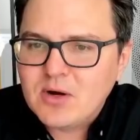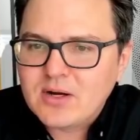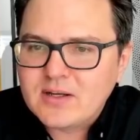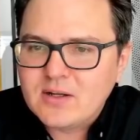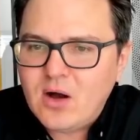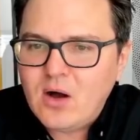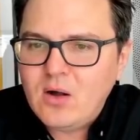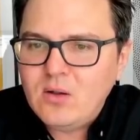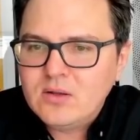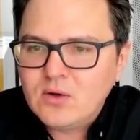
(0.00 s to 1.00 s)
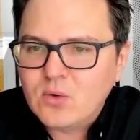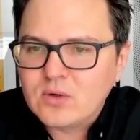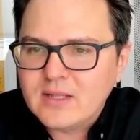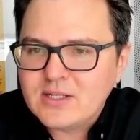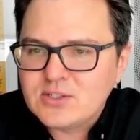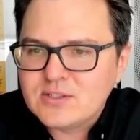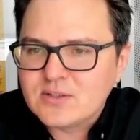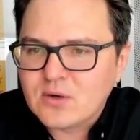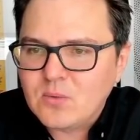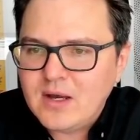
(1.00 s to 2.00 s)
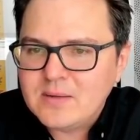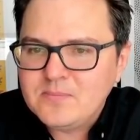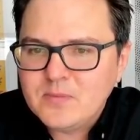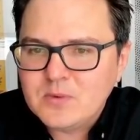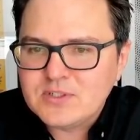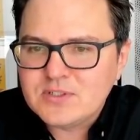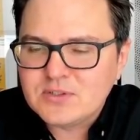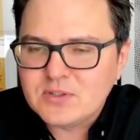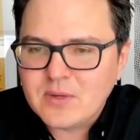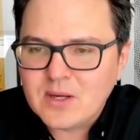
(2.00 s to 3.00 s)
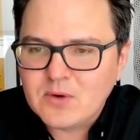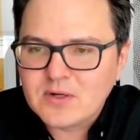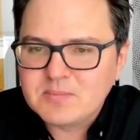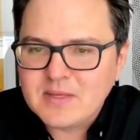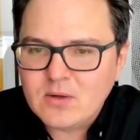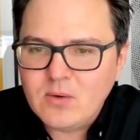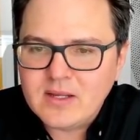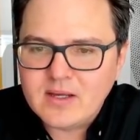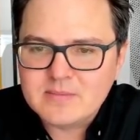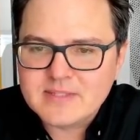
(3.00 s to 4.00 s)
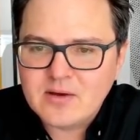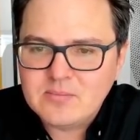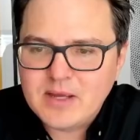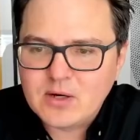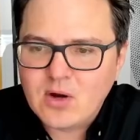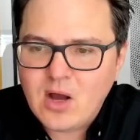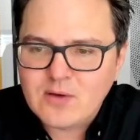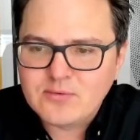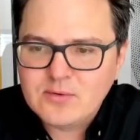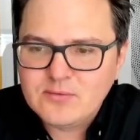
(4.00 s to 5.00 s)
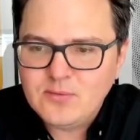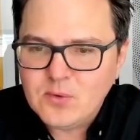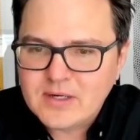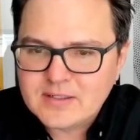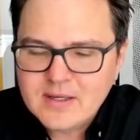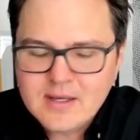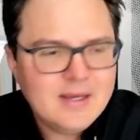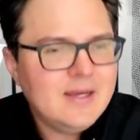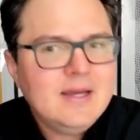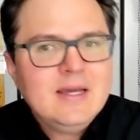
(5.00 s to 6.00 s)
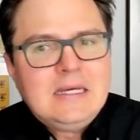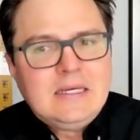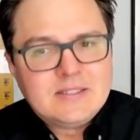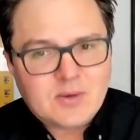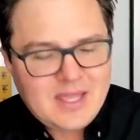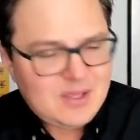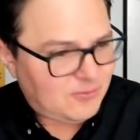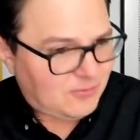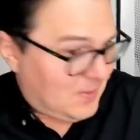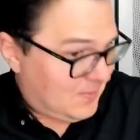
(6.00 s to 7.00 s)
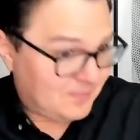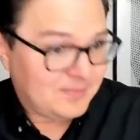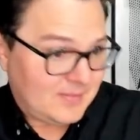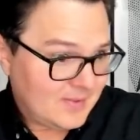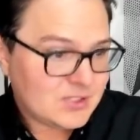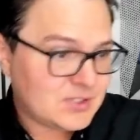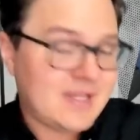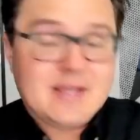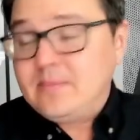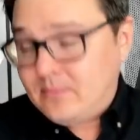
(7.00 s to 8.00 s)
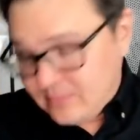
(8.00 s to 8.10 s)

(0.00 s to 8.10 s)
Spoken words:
market. All correlations are one, which is usually the way it works. Bitcoin comes out better off for it. So if, just think,